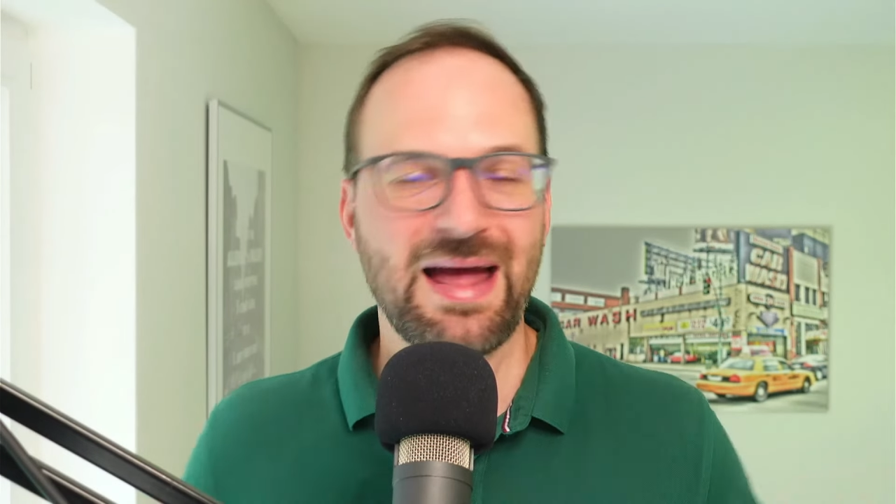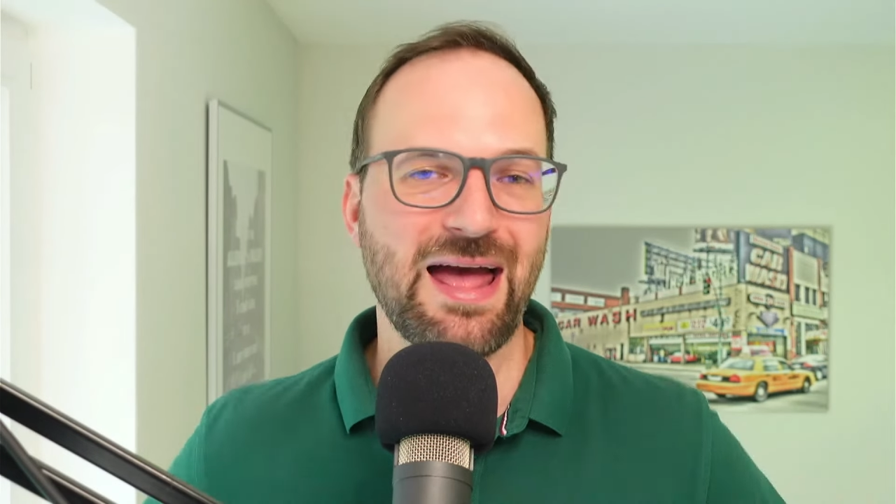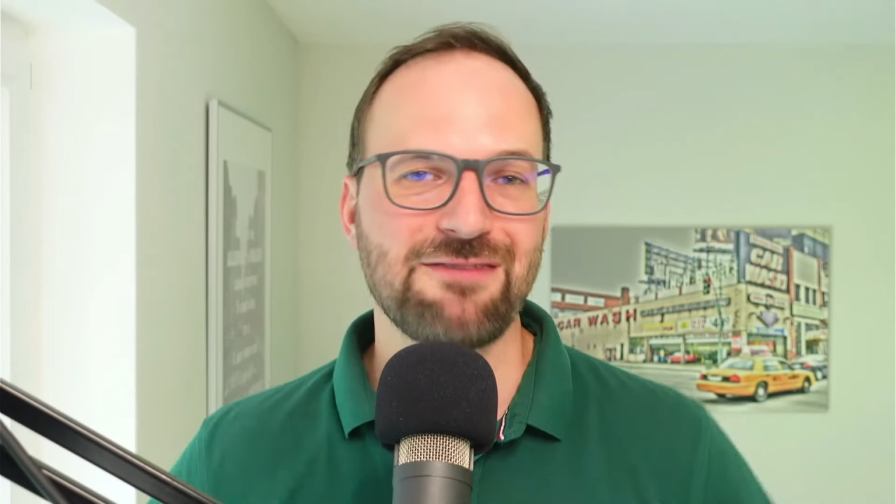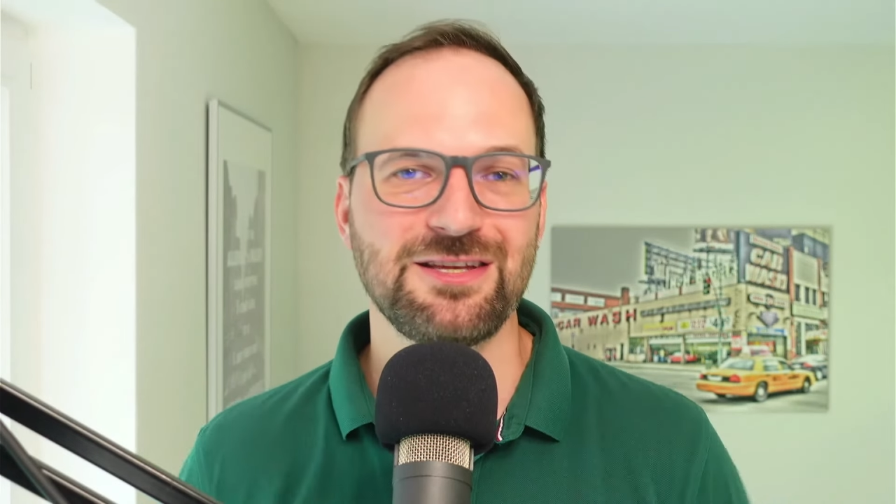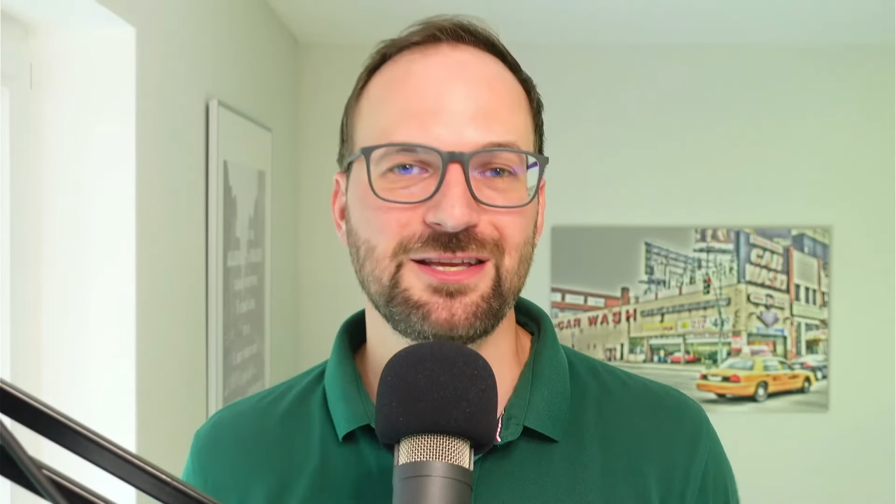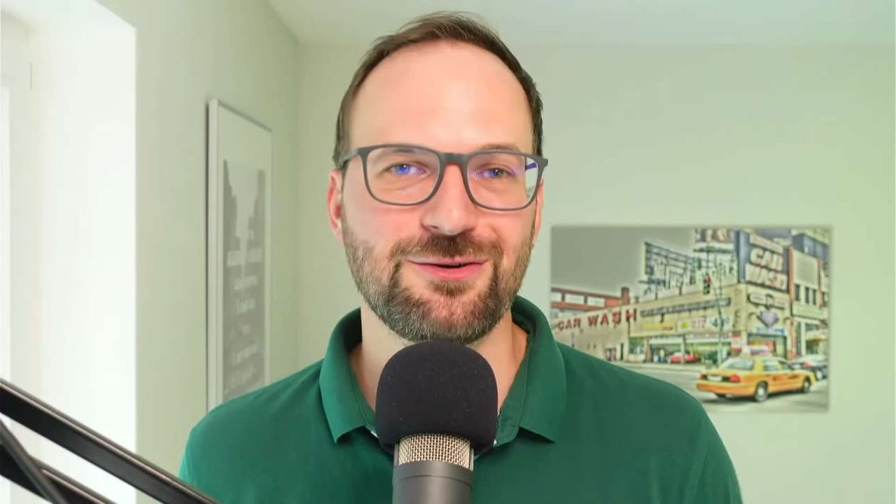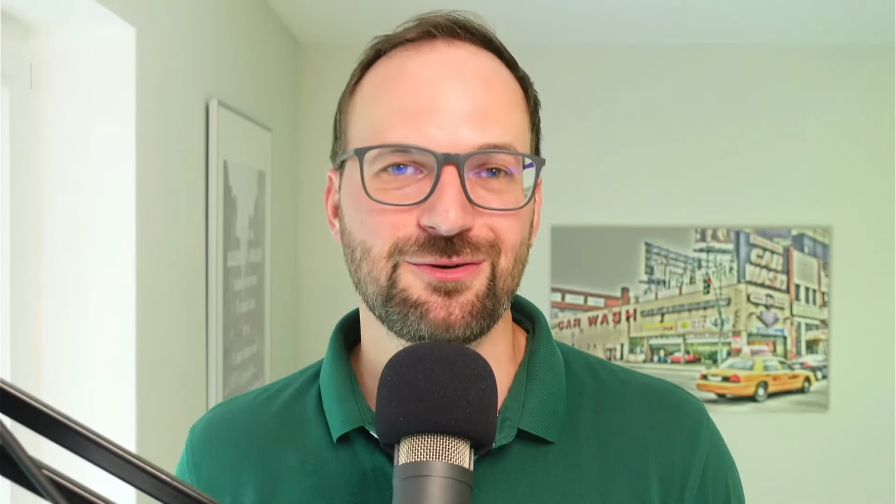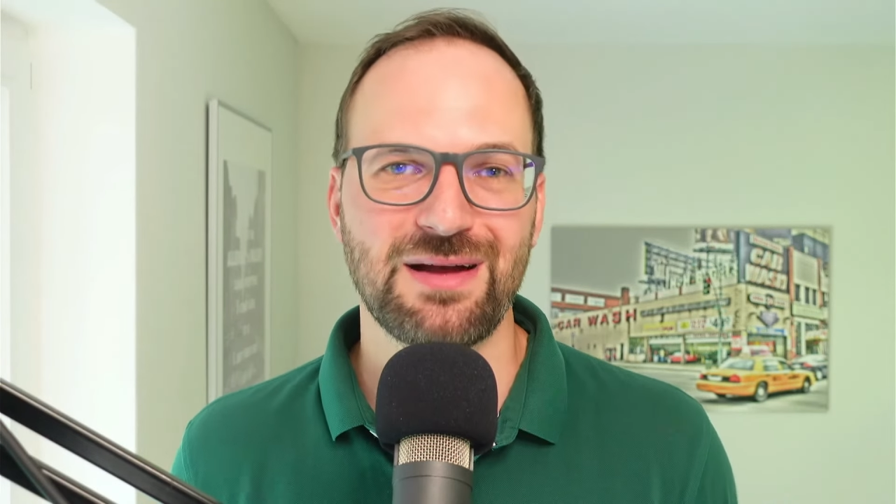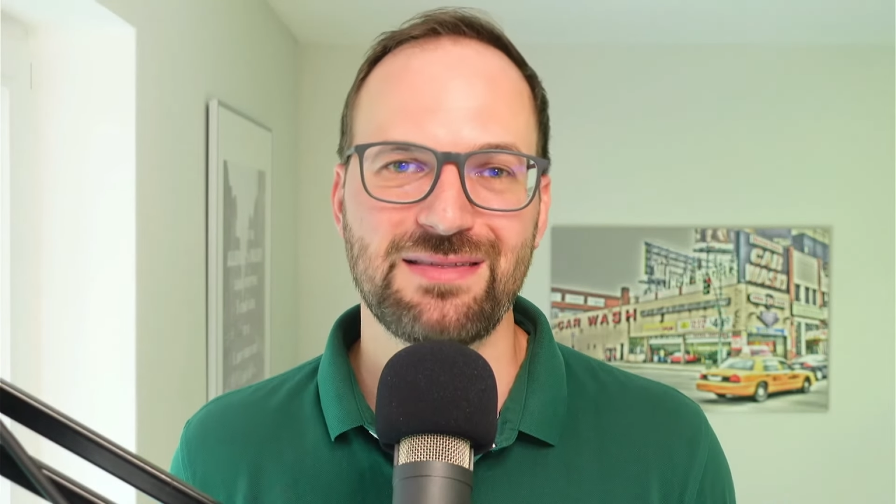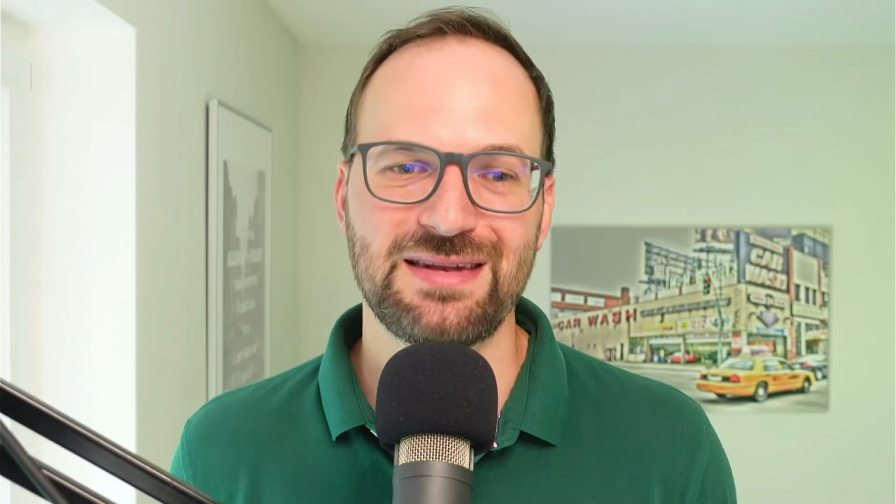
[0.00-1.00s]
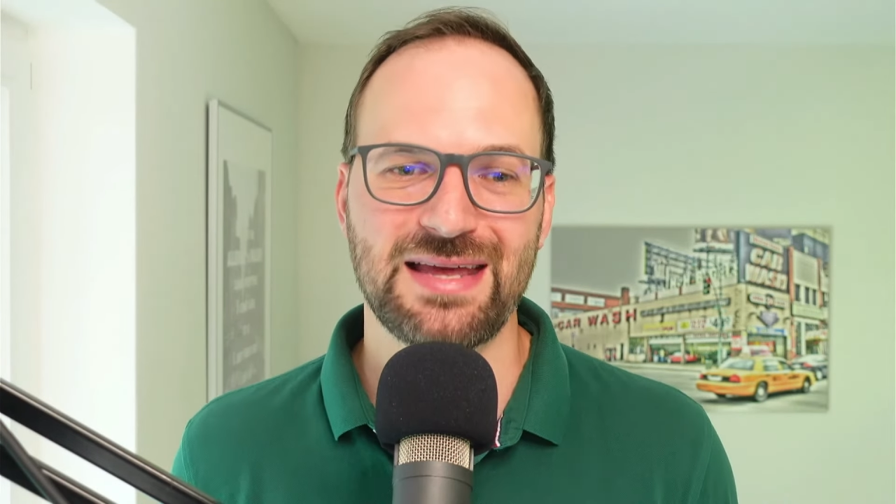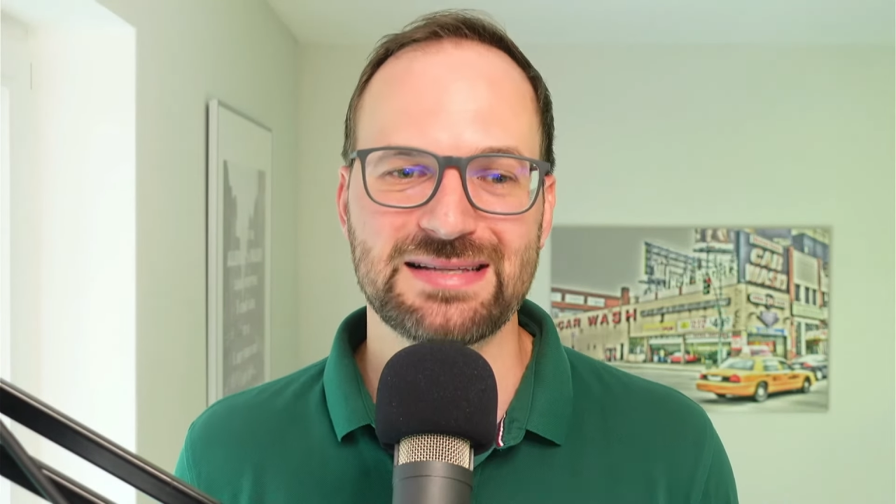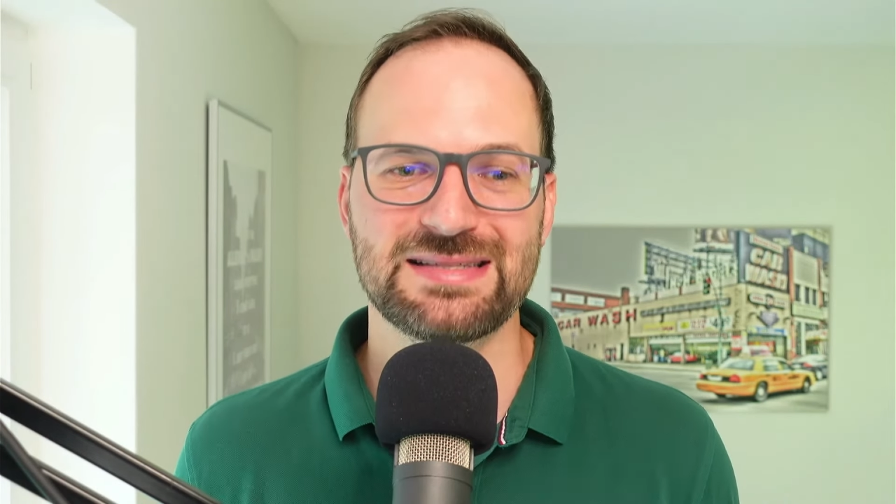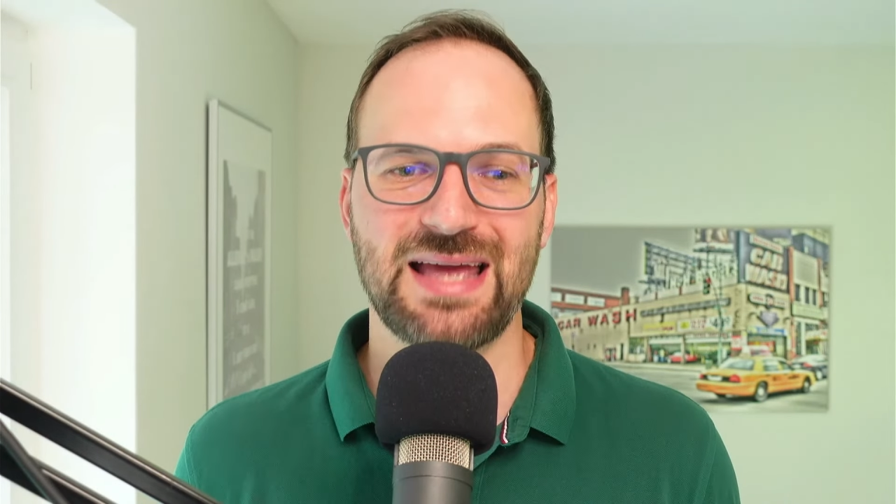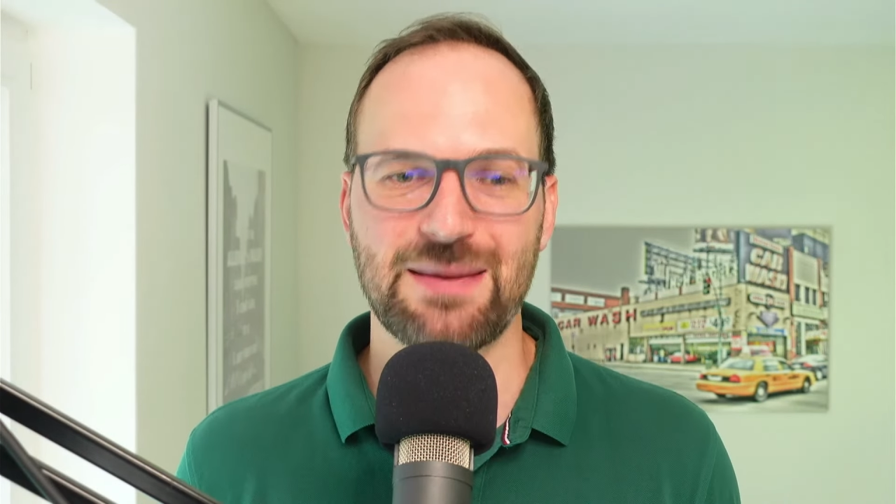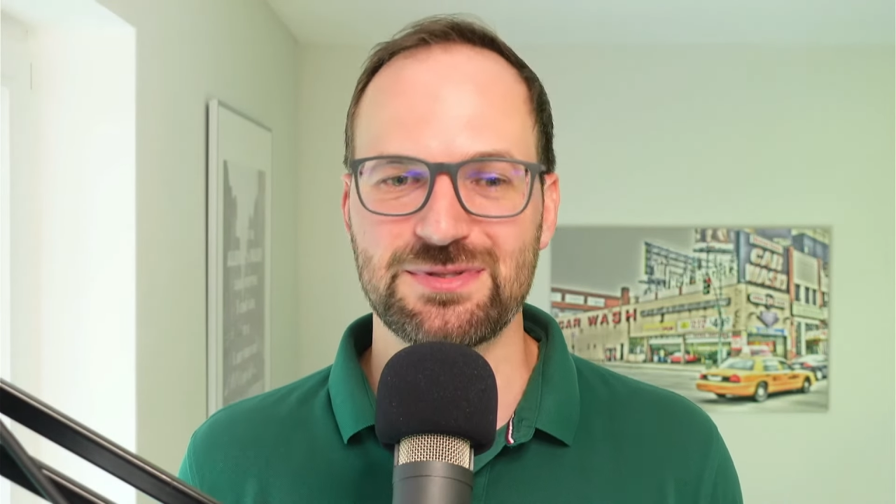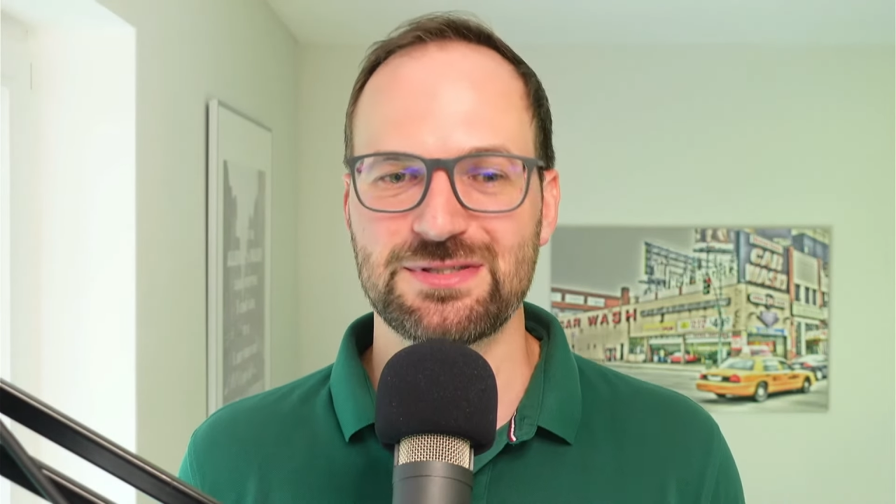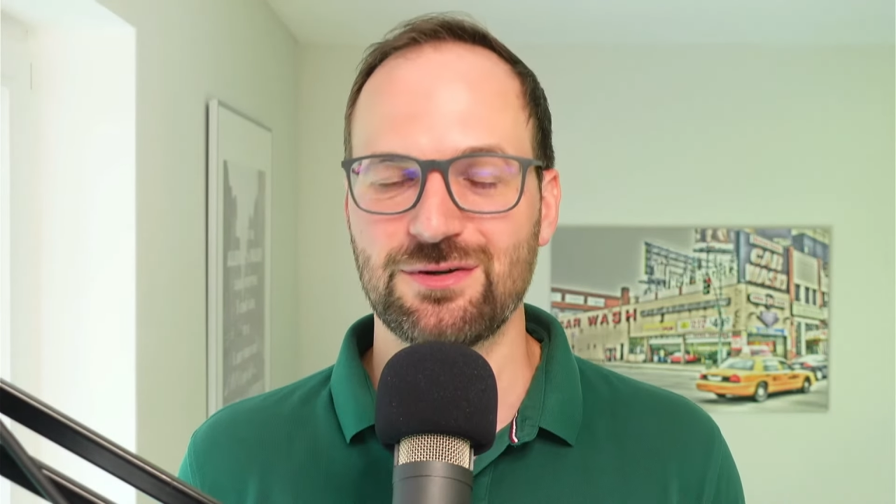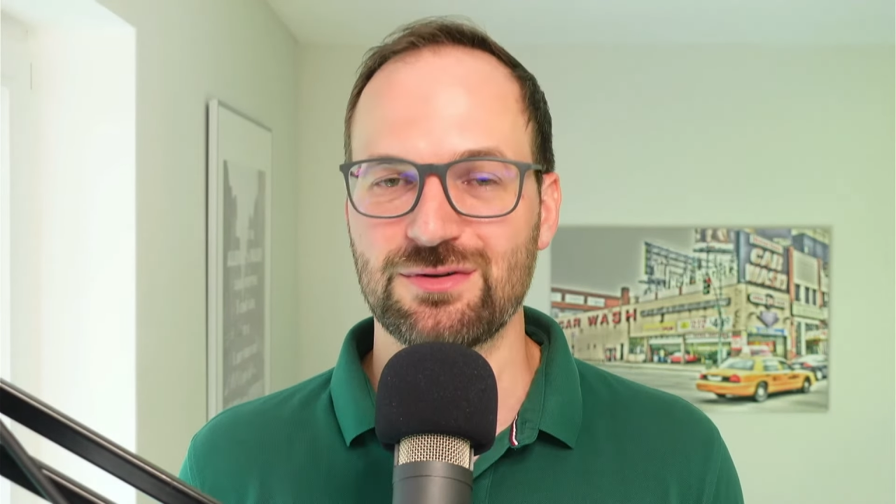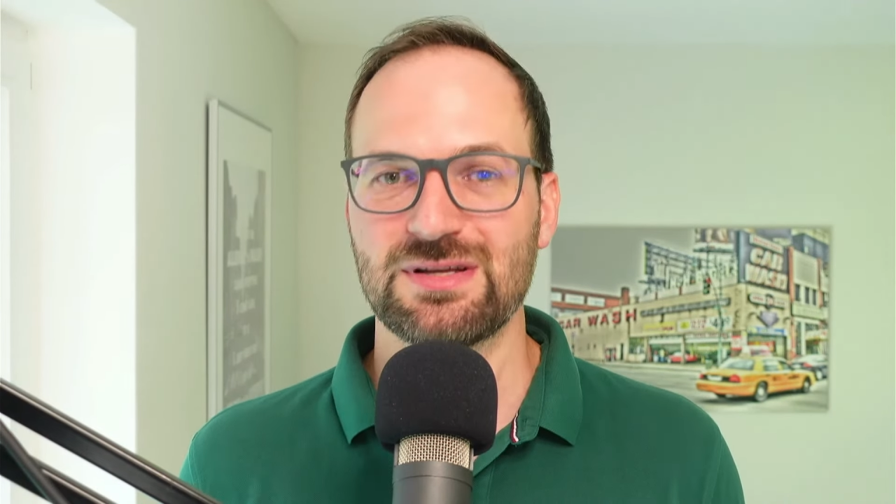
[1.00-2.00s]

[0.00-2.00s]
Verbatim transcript: having you in the next episode.